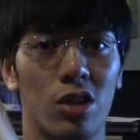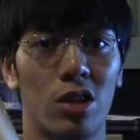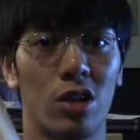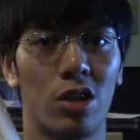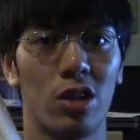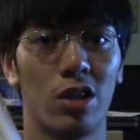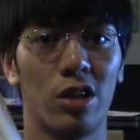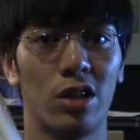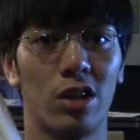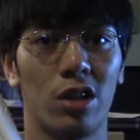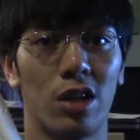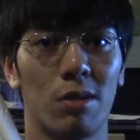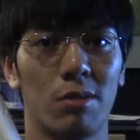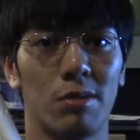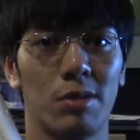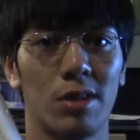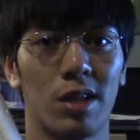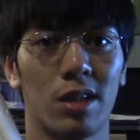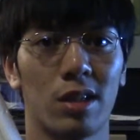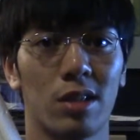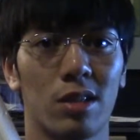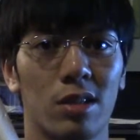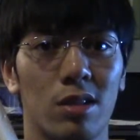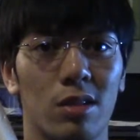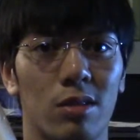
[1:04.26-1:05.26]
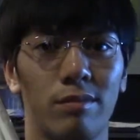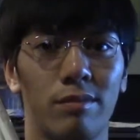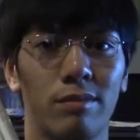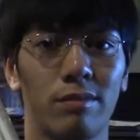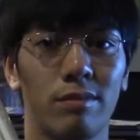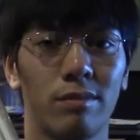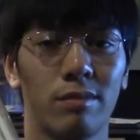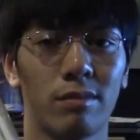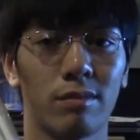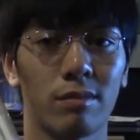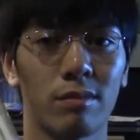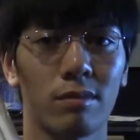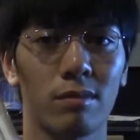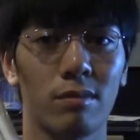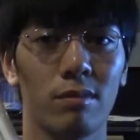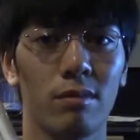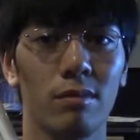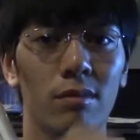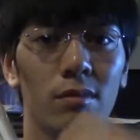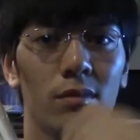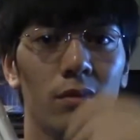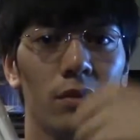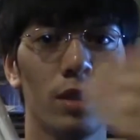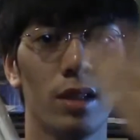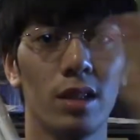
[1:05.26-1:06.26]
on an object.
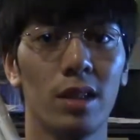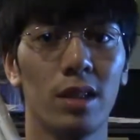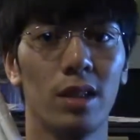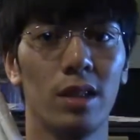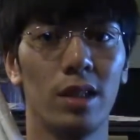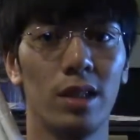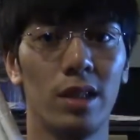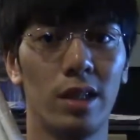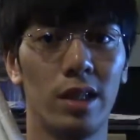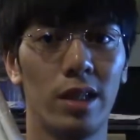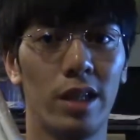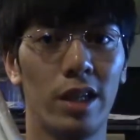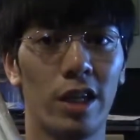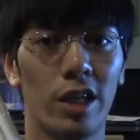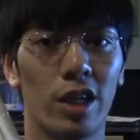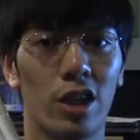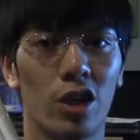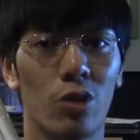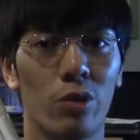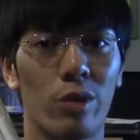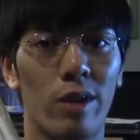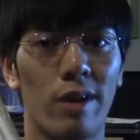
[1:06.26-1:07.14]
Here